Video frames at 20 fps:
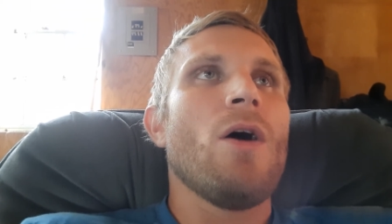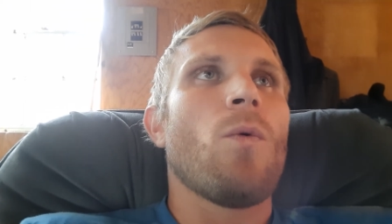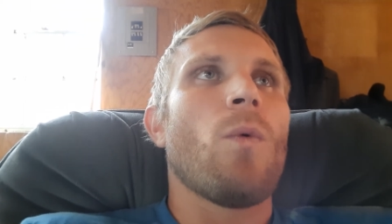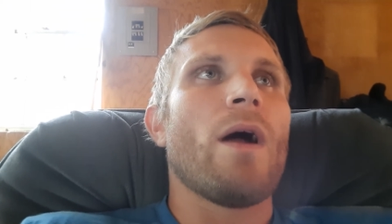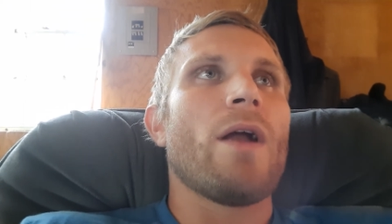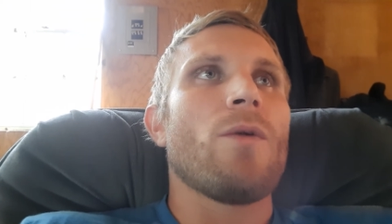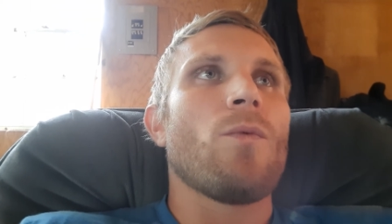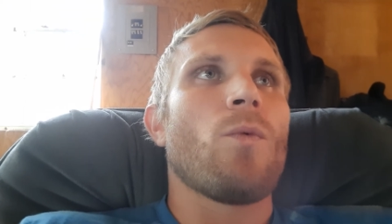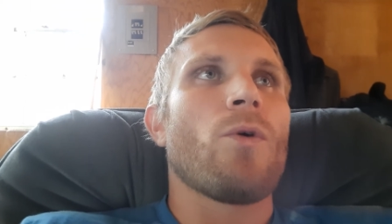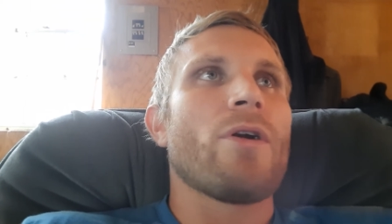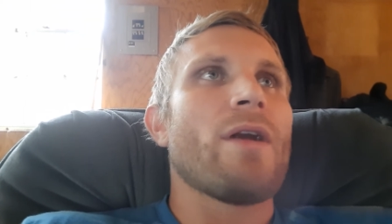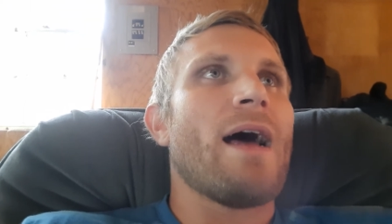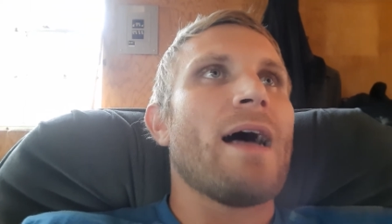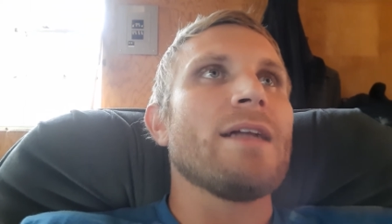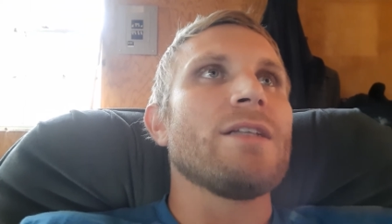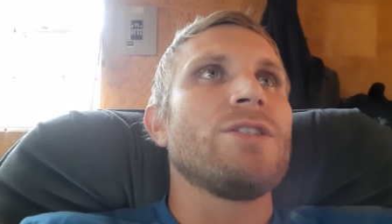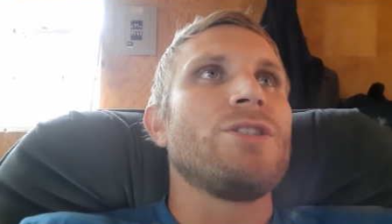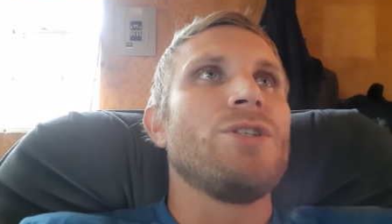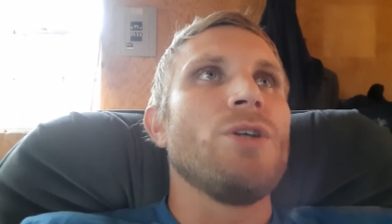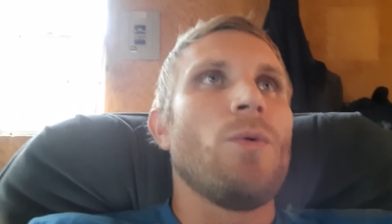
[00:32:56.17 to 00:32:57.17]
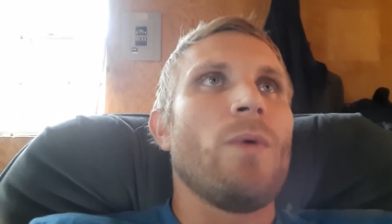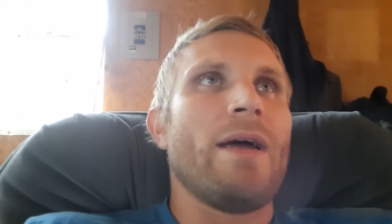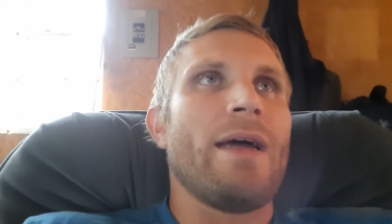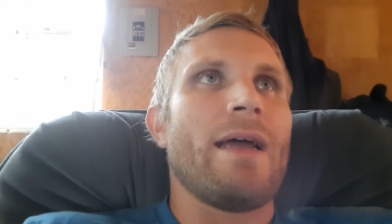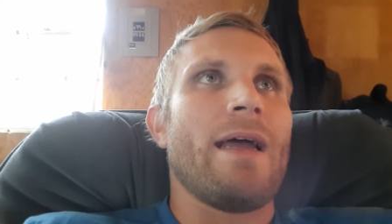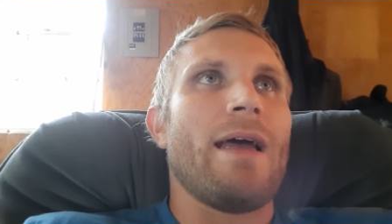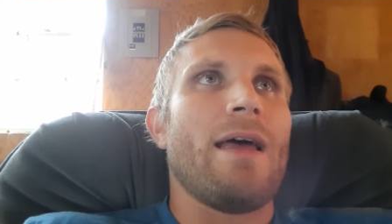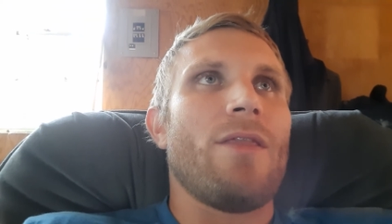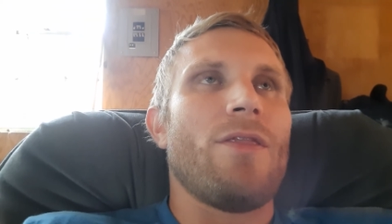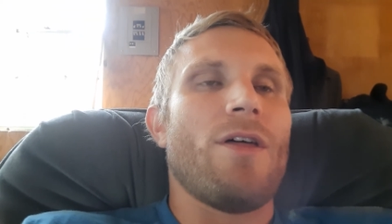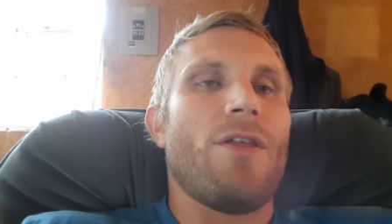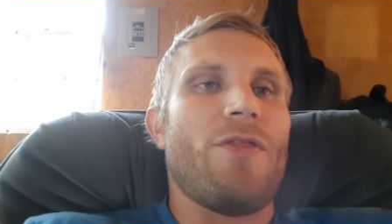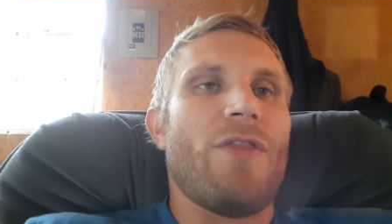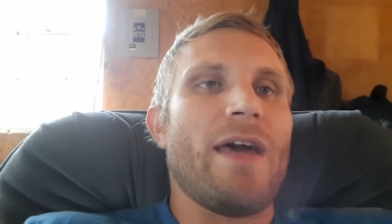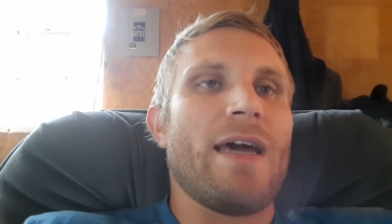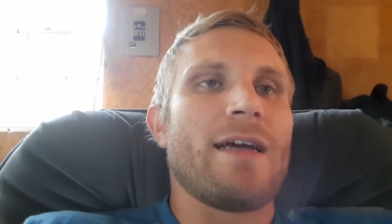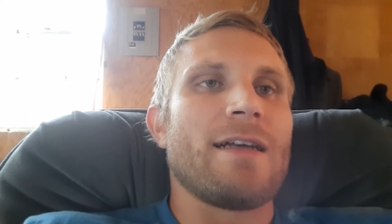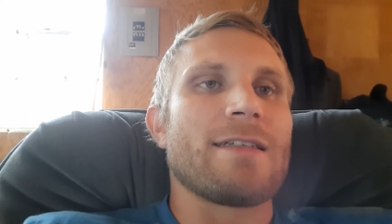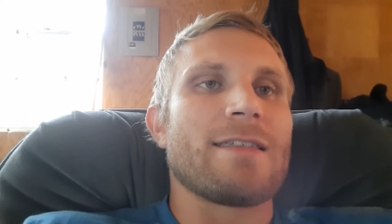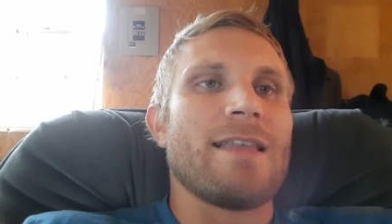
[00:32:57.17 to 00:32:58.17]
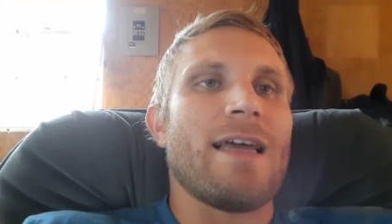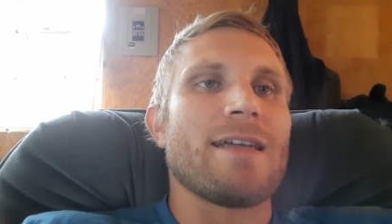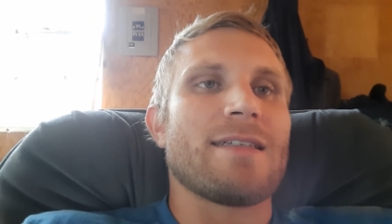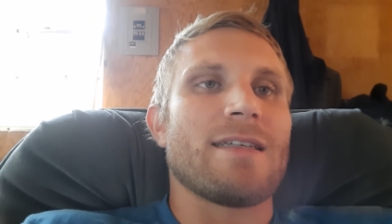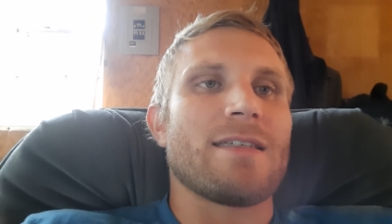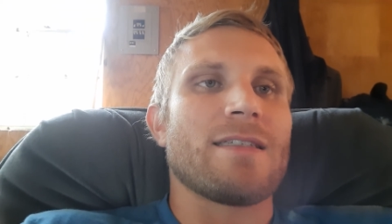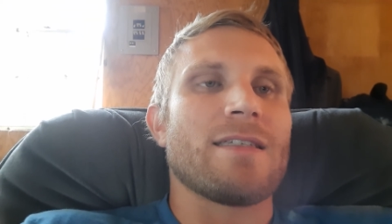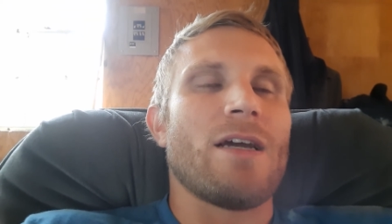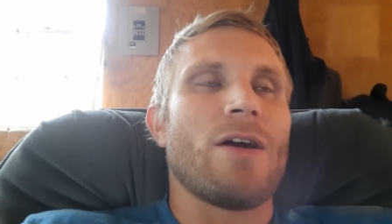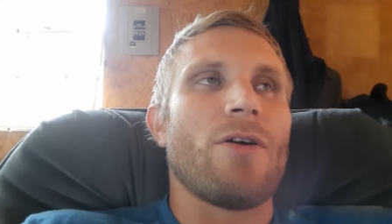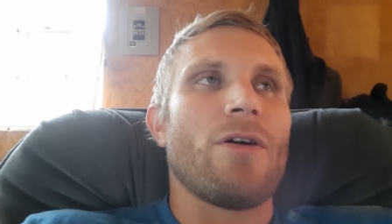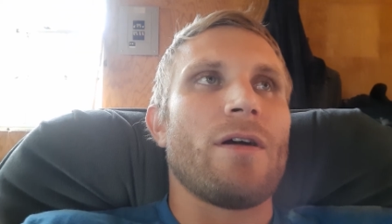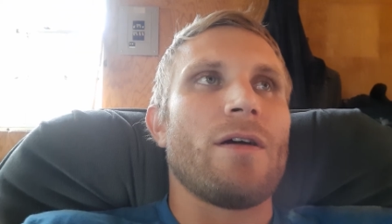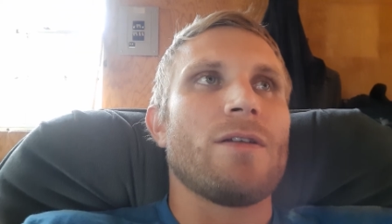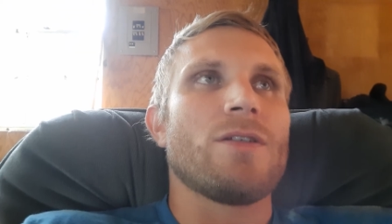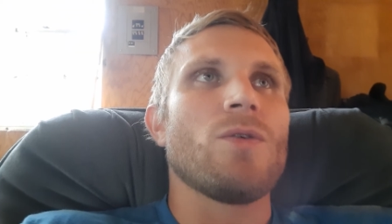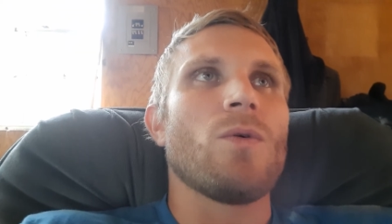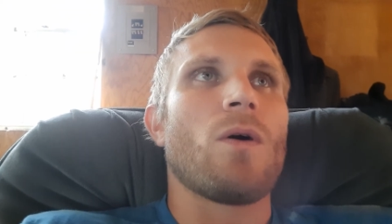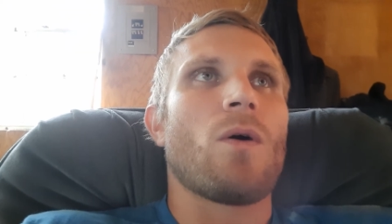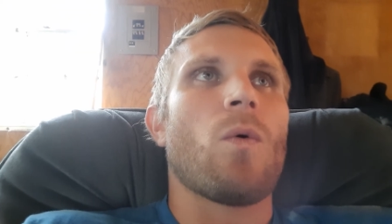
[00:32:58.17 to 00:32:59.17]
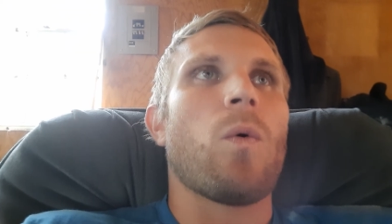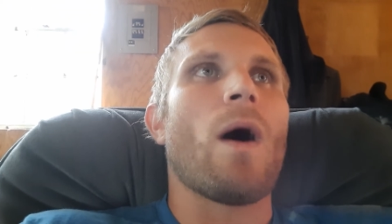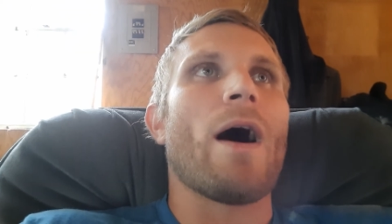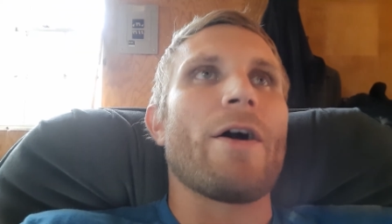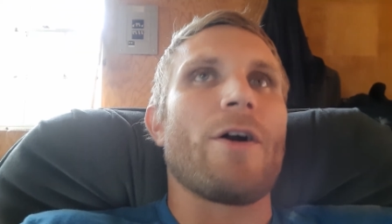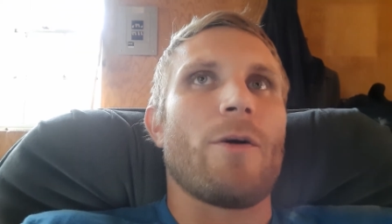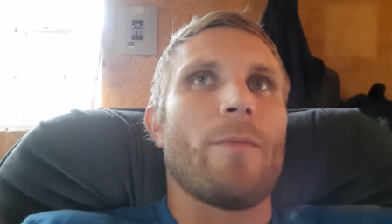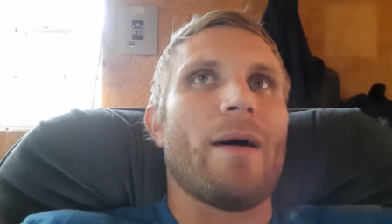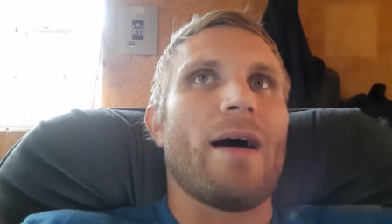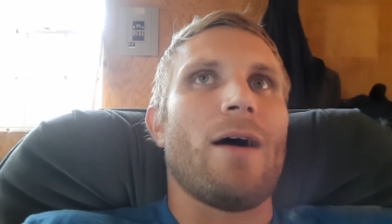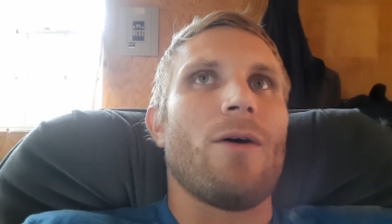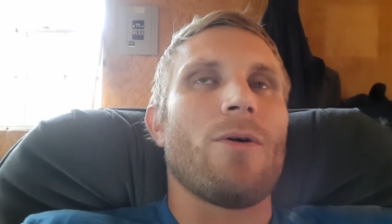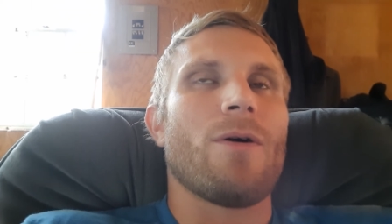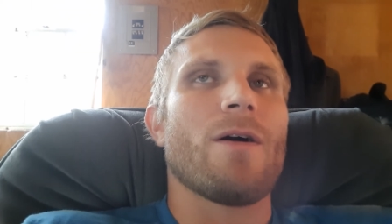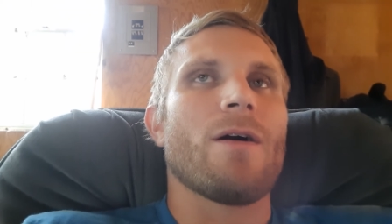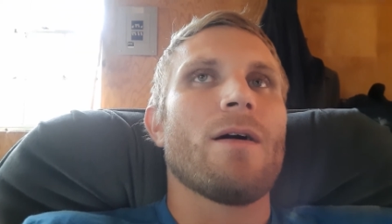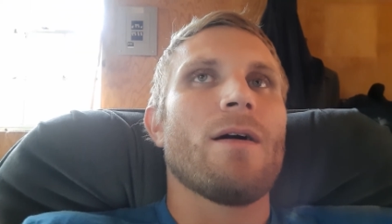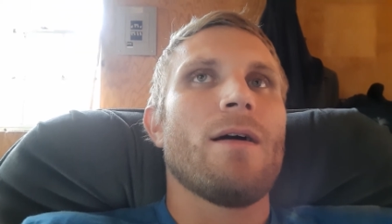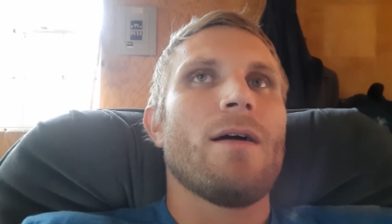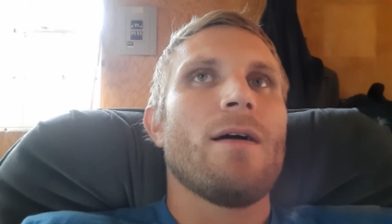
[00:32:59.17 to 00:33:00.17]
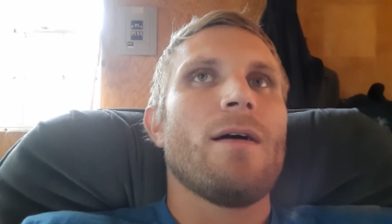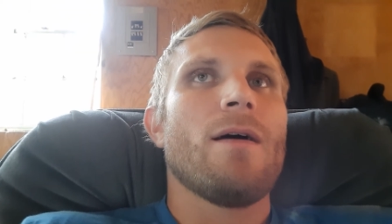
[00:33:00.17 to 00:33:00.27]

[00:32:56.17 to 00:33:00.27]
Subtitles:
when we're not doing the things necessary to acquire power.